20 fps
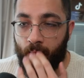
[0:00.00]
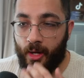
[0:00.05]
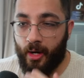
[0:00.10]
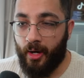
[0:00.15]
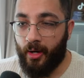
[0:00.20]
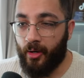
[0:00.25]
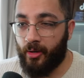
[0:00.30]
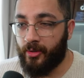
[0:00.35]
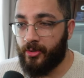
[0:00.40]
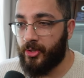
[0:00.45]

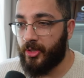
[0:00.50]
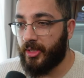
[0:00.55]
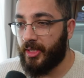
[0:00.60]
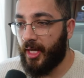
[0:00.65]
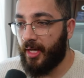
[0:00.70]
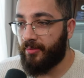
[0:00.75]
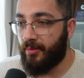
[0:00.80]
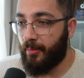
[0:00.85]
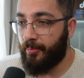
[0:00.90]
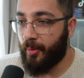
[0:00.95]
I honestly
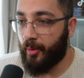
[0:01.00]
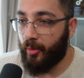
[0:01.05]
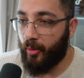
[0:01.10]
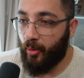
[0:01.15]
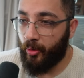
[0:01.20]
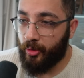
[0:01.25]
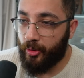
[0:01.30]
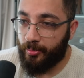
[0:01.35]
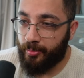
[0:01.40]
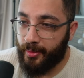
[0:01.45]
gave up on
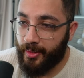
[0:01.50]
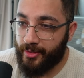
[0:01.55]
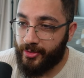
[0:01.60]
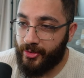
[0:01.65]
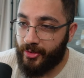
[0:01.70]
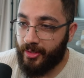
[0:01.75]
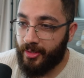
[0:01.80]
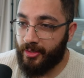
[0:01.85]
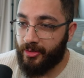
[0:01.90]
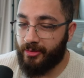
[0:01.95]
all the
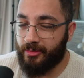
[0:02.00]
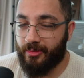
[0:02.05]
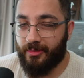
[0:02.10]
presidents.